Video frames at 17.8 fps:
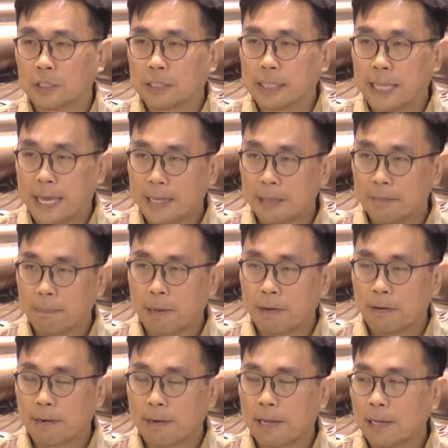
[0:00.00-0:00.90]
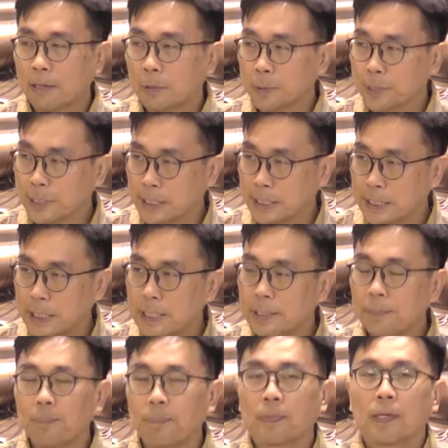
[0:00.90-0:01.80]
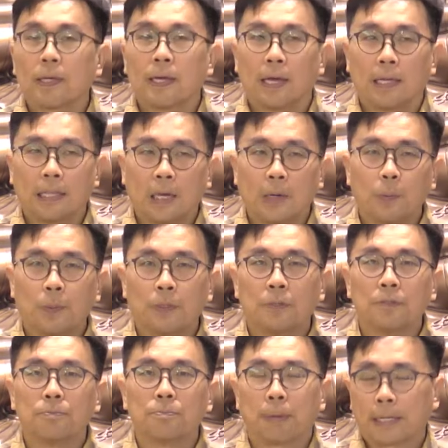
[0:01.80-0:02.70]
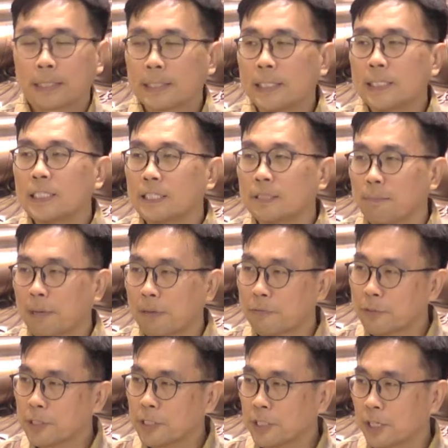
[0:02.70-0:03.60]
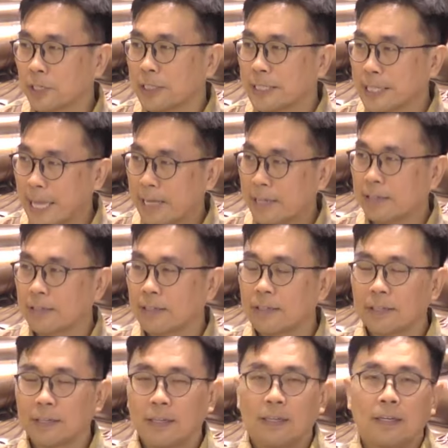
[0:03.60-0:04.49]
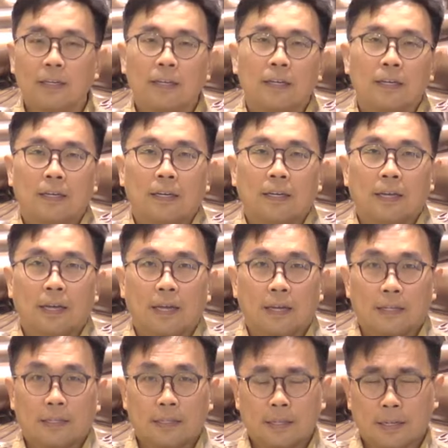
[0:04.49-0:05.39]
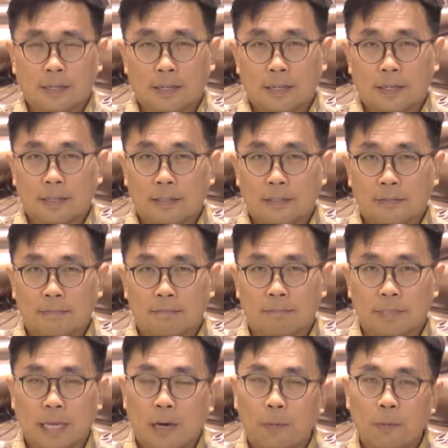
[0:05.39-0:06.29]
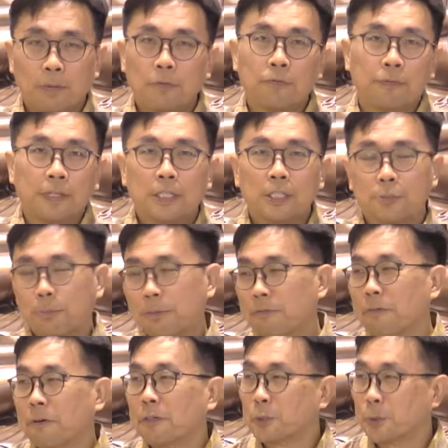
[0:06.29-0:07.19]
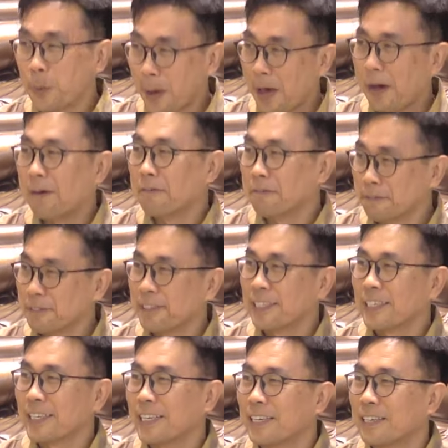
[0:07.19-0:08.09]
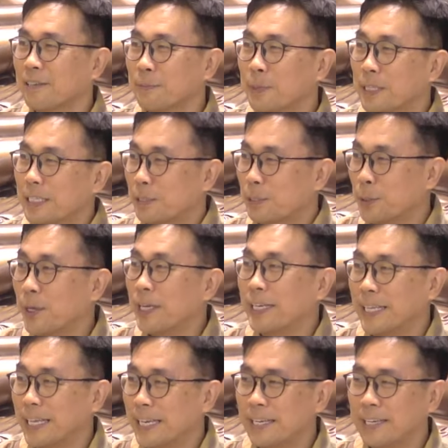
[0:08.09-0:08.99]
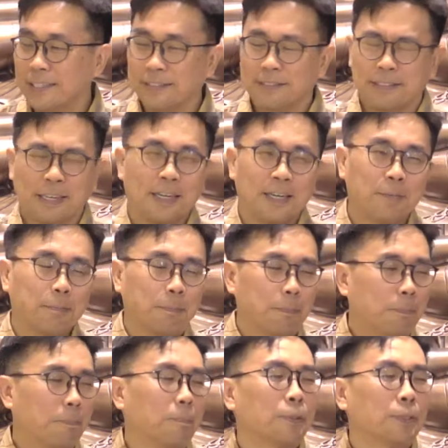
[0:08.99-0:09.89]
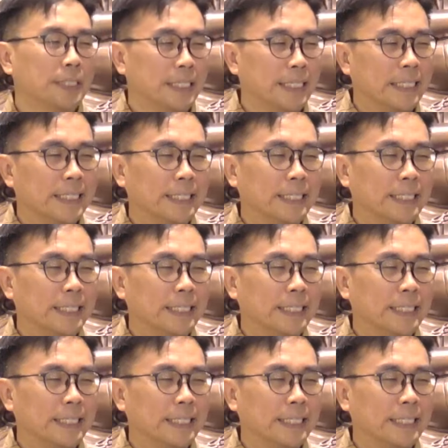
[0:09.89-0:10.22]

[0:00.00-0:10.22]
death, Maranasati, and then we'll practice mindfulness on death. And yeah, we will finish before 12 with Q&A put in.